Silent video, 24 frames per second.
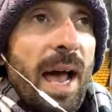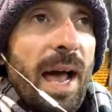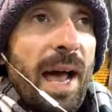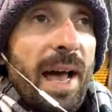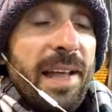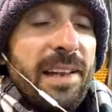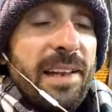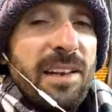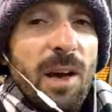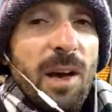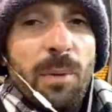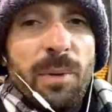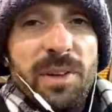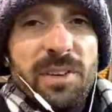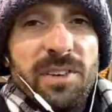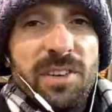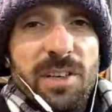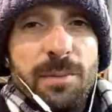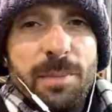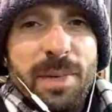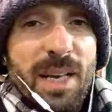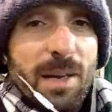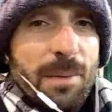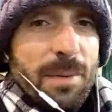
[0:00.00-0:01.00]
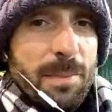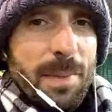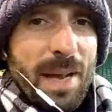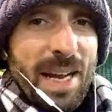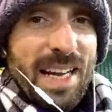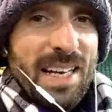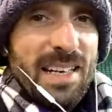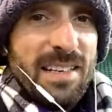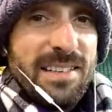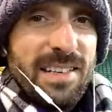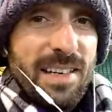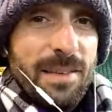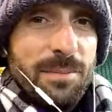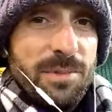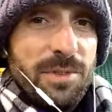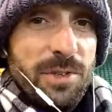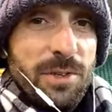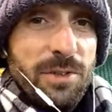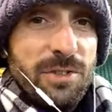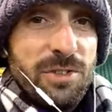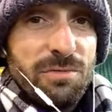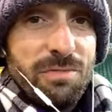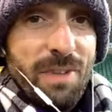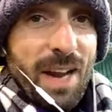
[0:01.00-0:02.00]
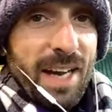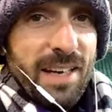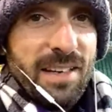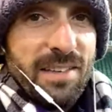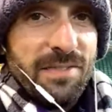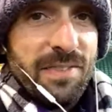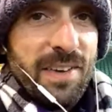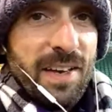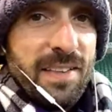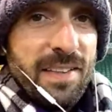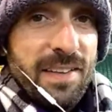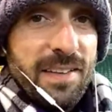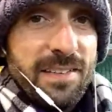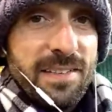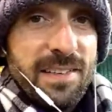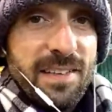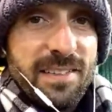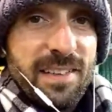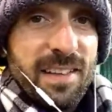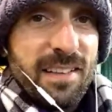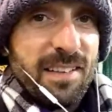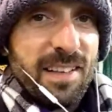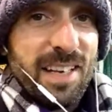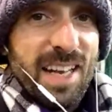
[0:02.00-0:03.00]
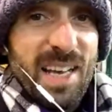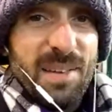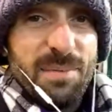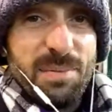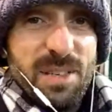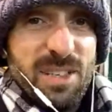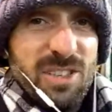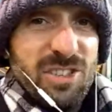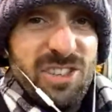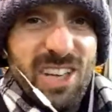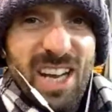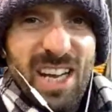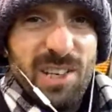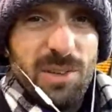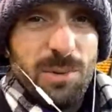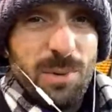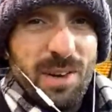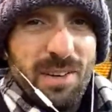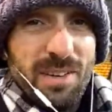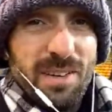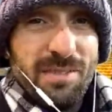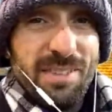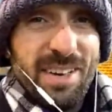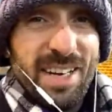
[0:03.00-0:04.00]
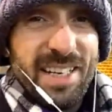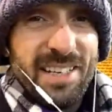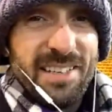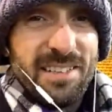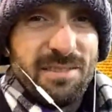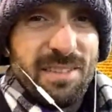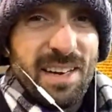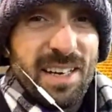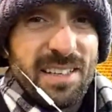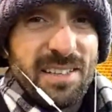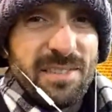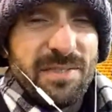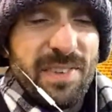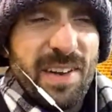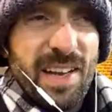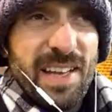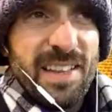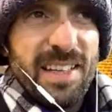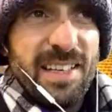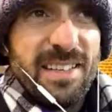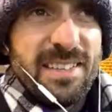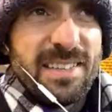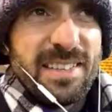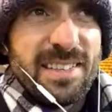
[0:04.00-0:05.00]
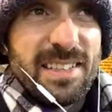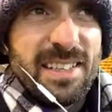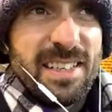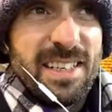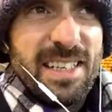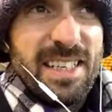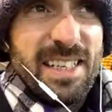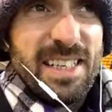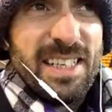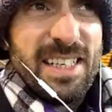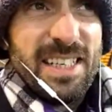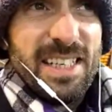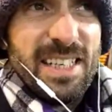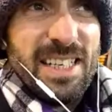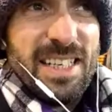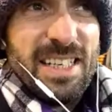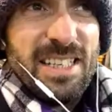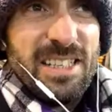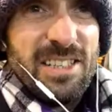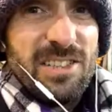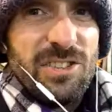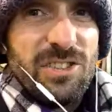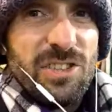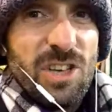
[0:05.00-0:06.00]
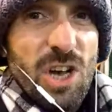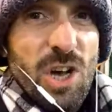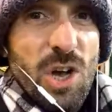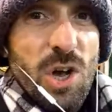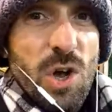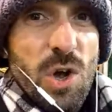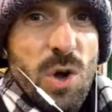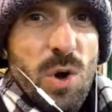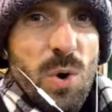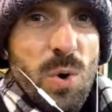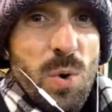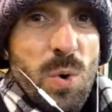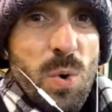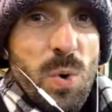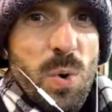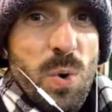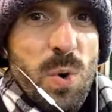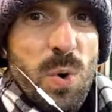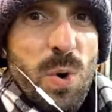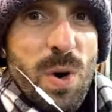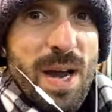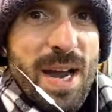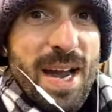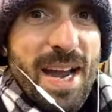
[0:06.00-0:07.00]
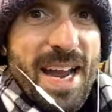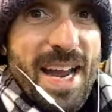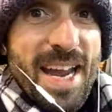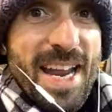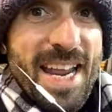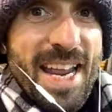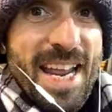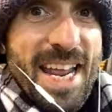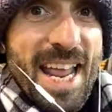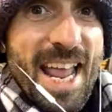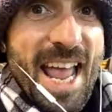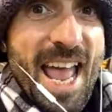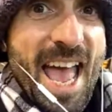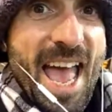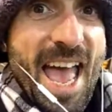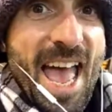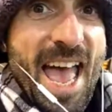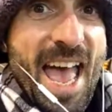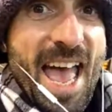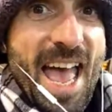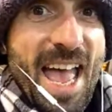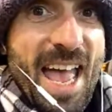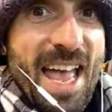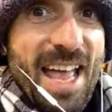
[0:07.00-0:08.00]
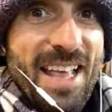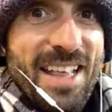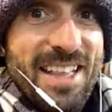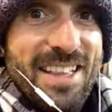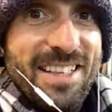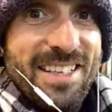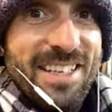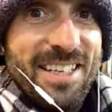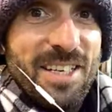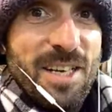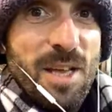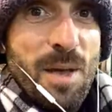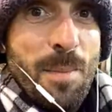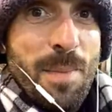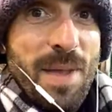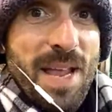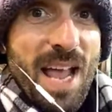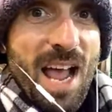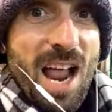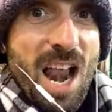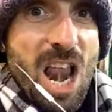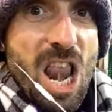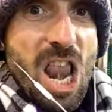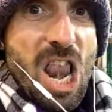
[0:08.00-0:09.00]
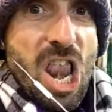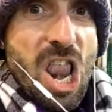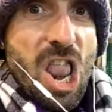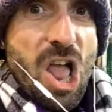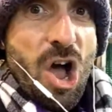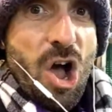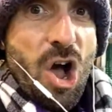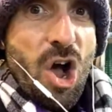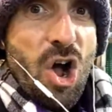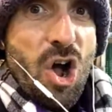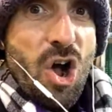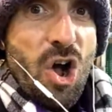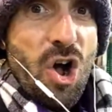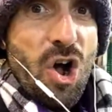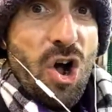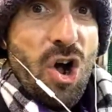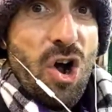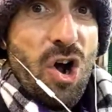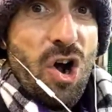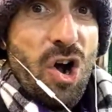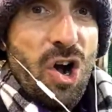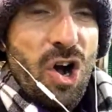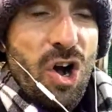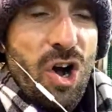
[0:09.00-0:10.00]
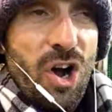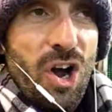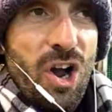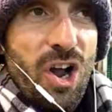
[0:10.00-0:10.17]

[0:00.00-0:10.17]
one's going to be coming back anytime soon to rectify this. Nothing's going to happen in January really to rectify this. So yeah. Going to be a long